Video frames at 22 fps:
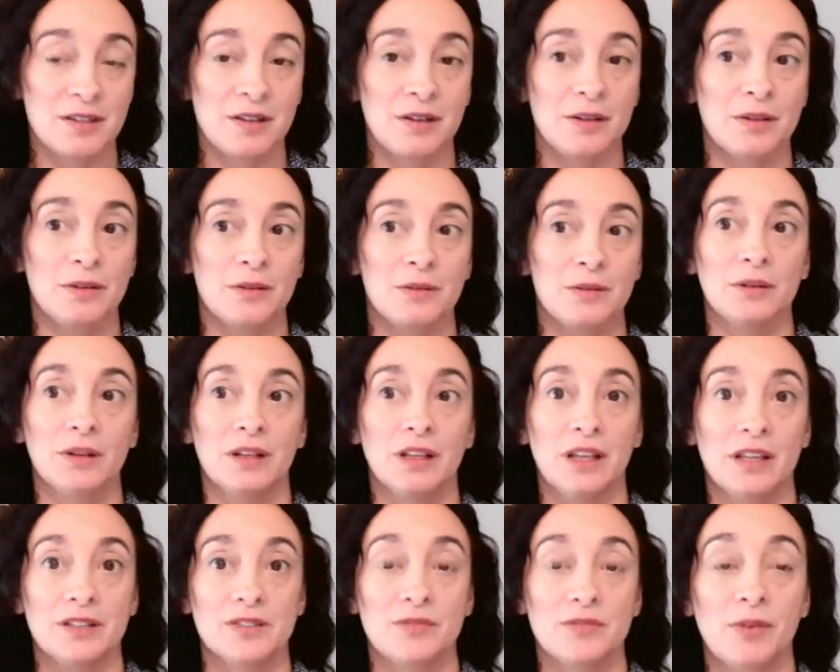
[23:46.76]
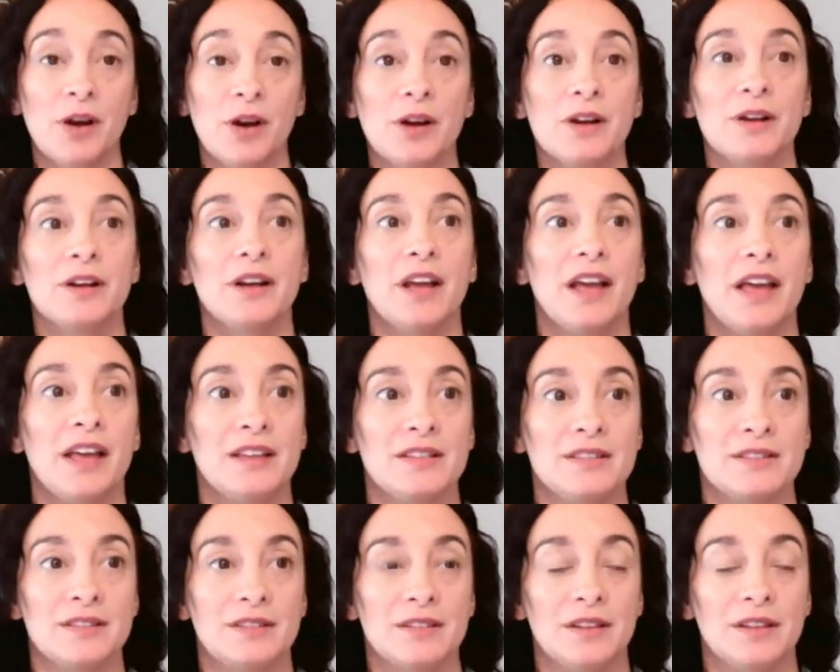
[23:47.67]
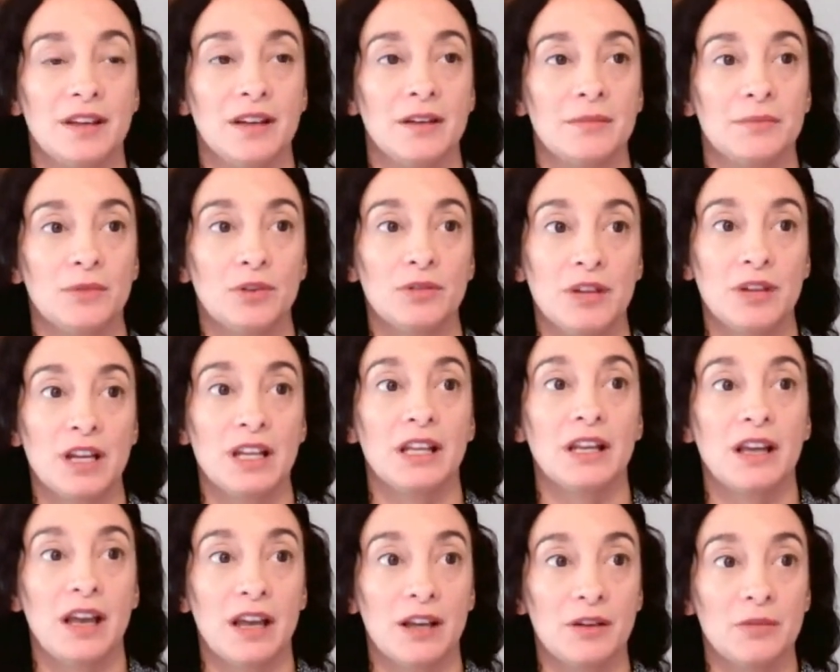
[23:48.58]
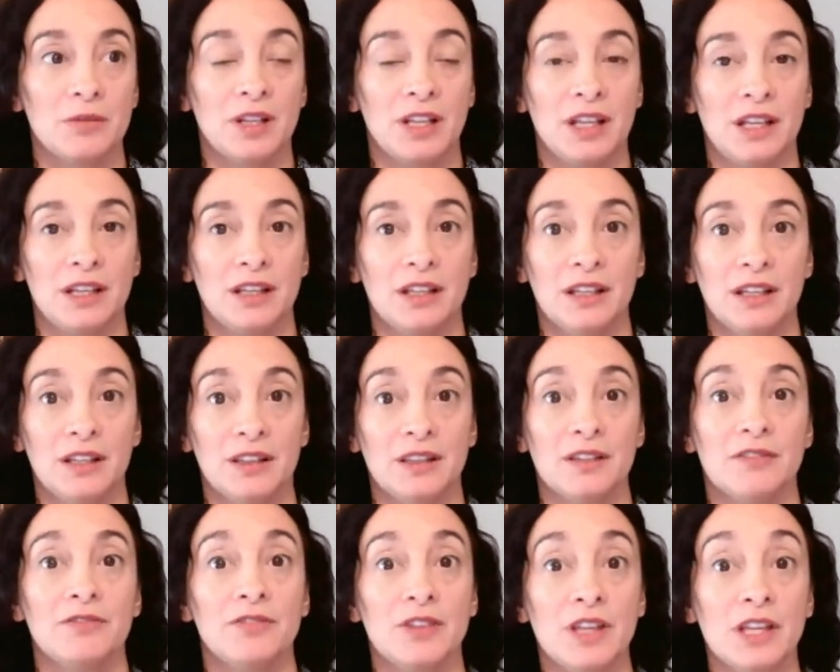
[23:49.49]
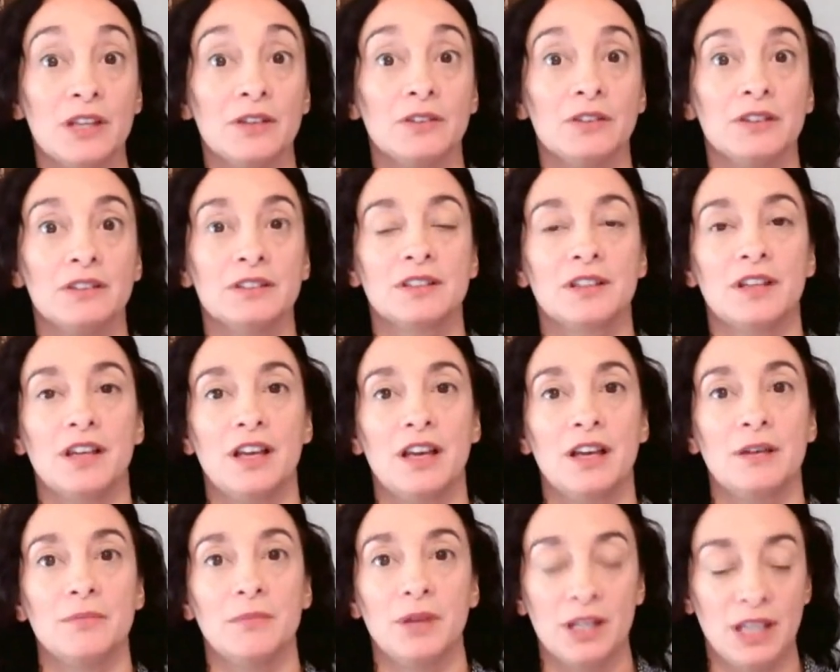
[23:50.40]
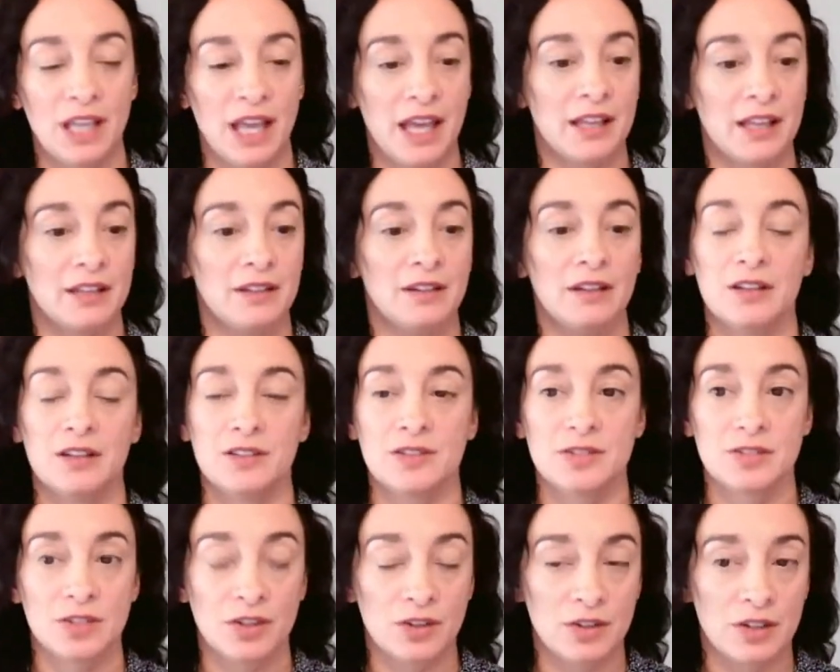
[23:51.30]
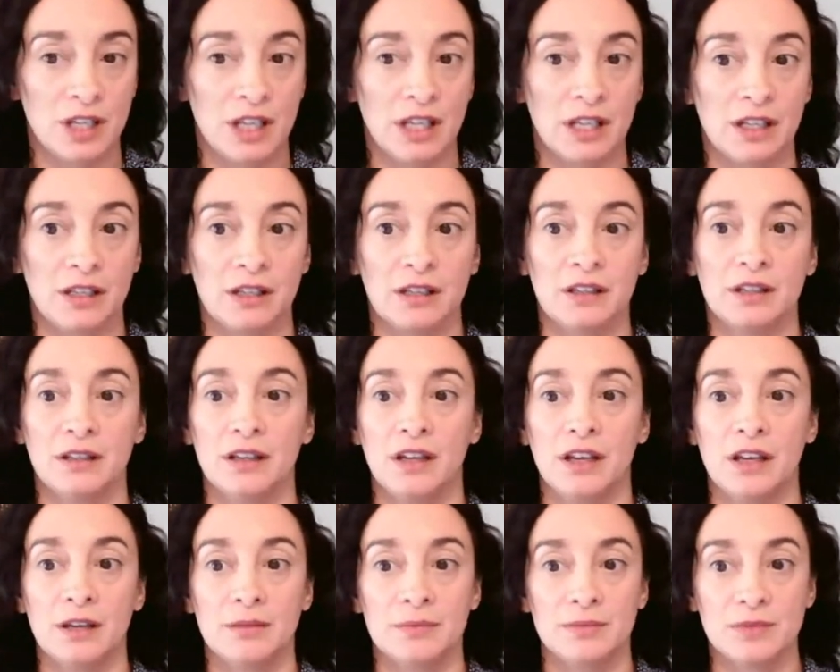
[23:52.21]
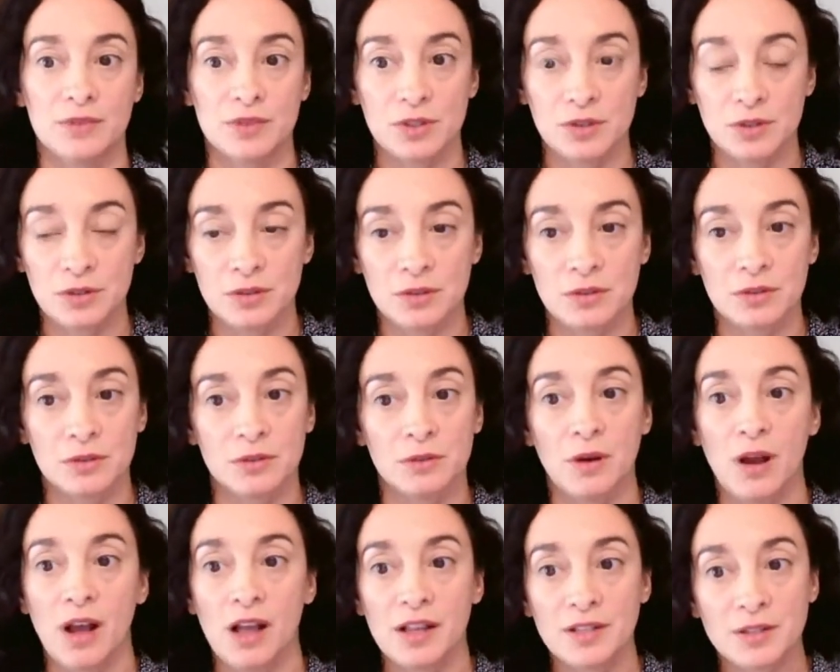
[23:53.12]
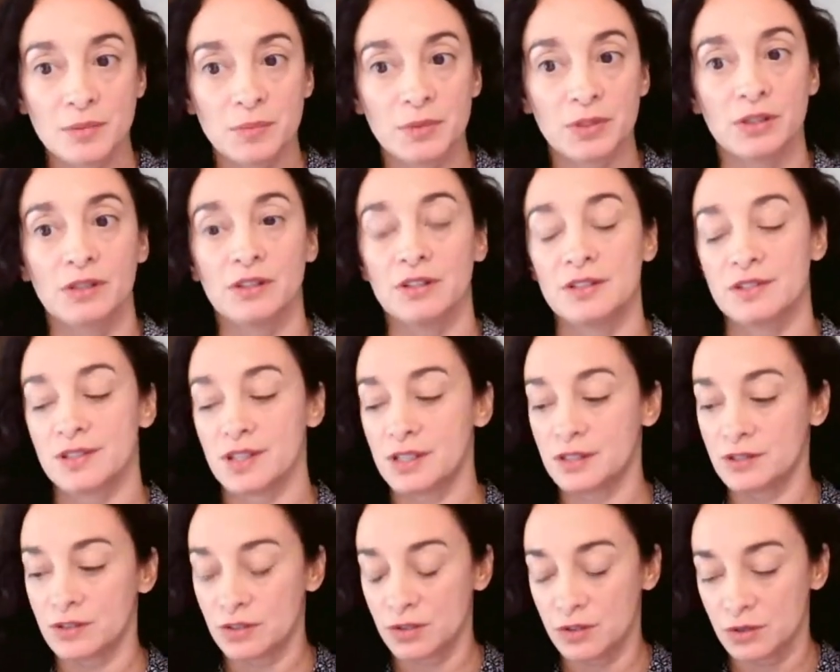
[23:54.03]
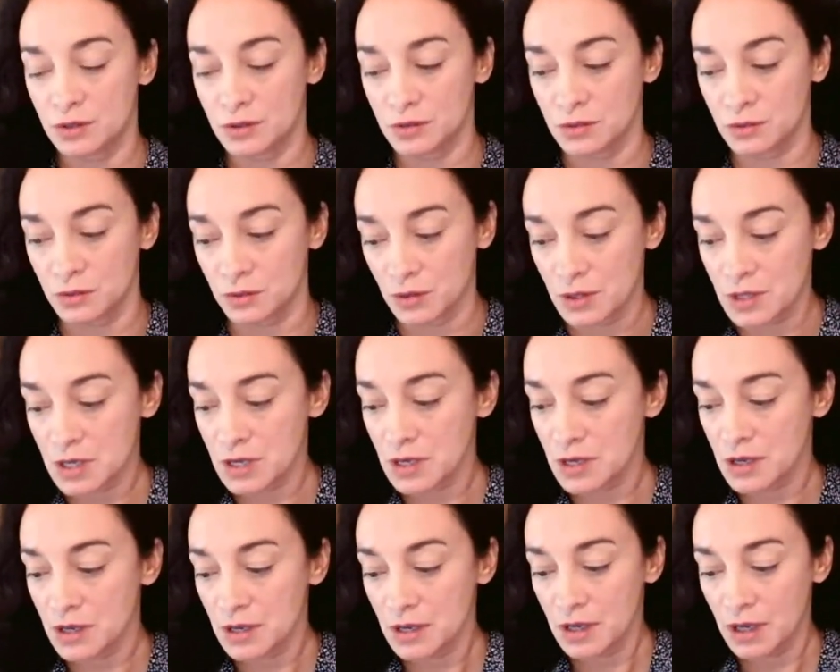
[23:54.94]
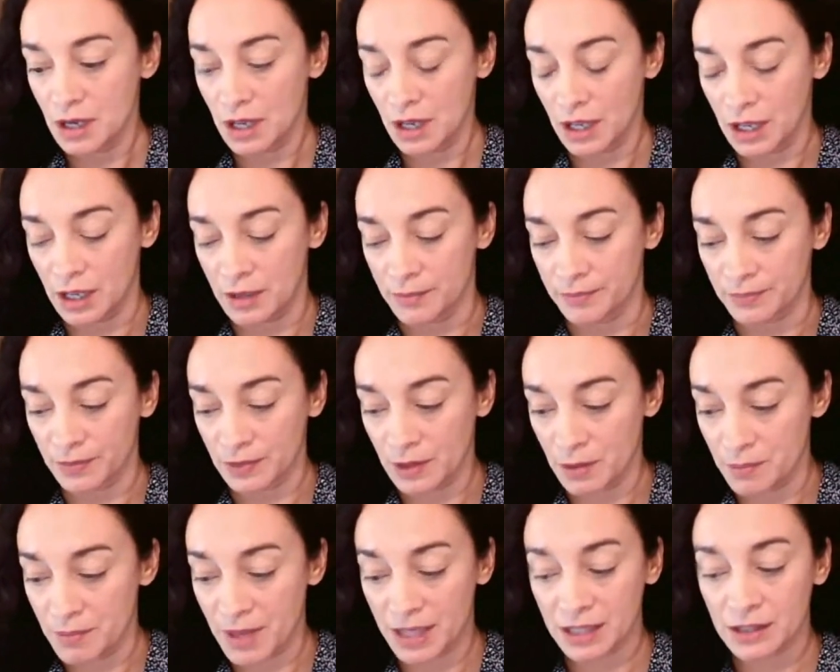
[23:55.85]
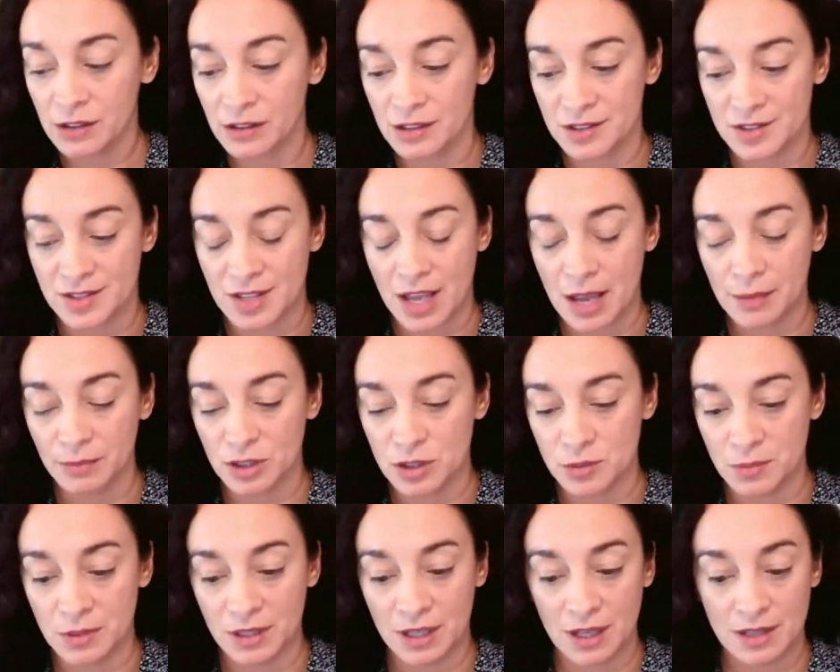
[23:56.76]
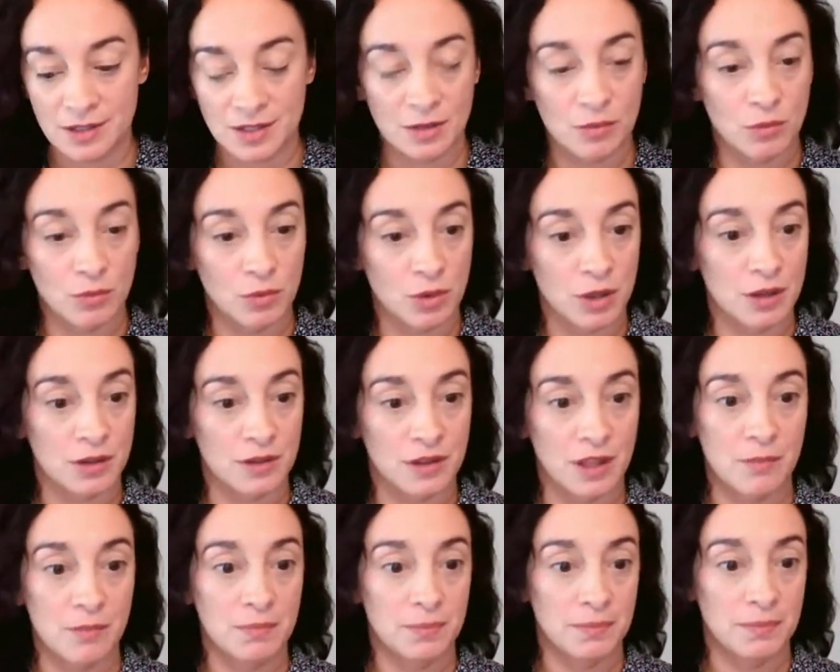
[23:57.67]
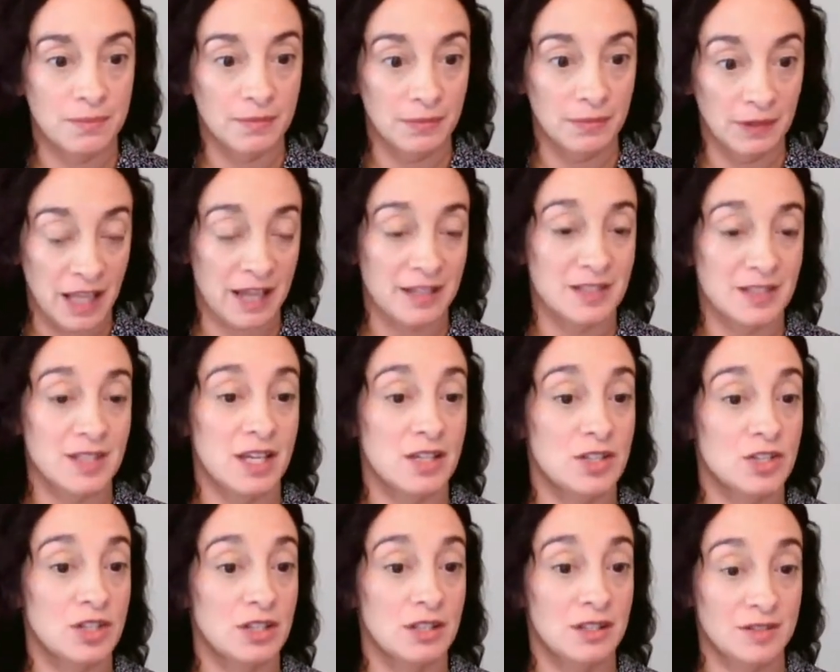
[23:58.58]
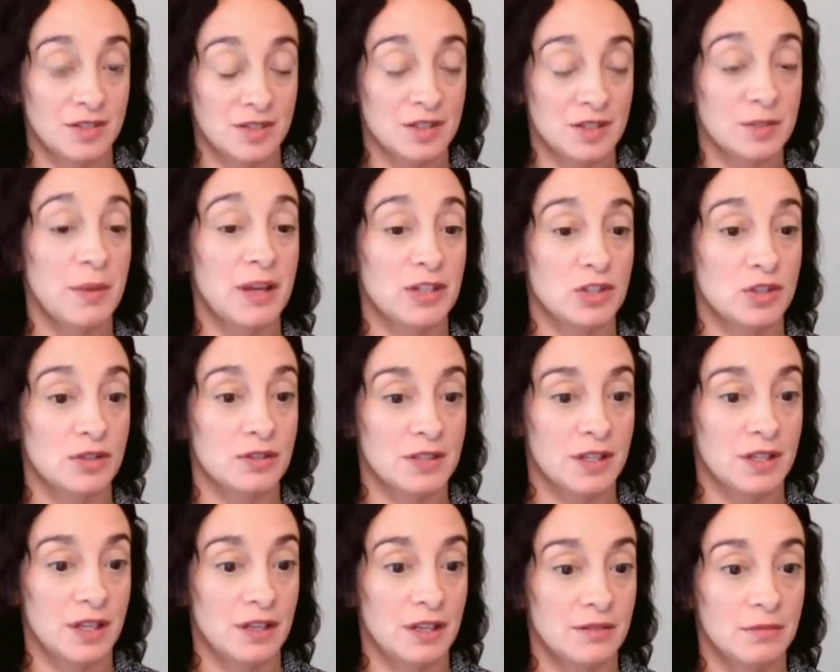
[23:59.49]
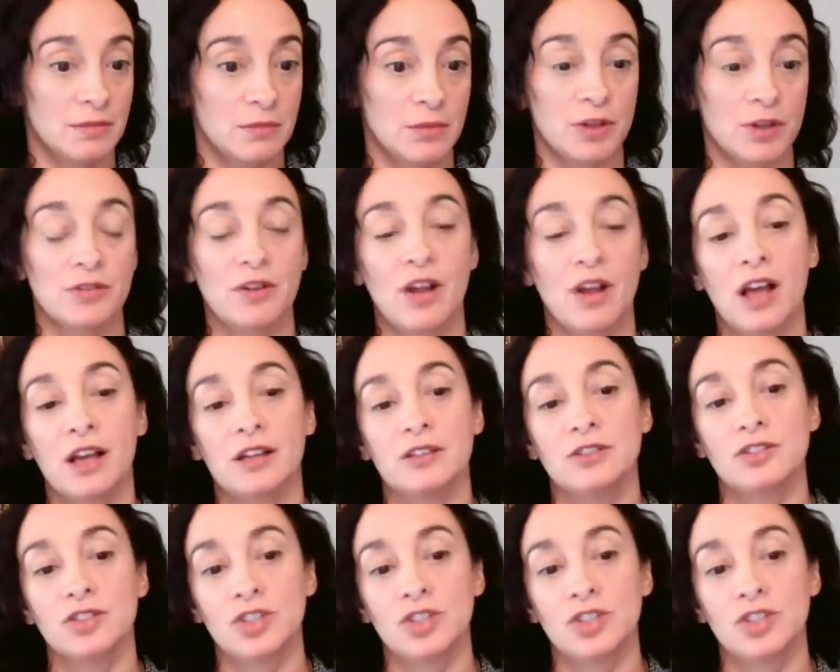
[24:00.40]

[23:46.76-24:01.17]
so as far as creating equity in the field, again, asserting to hospitals and to the medical establishment, as it were, that lactation is a specialty. We're not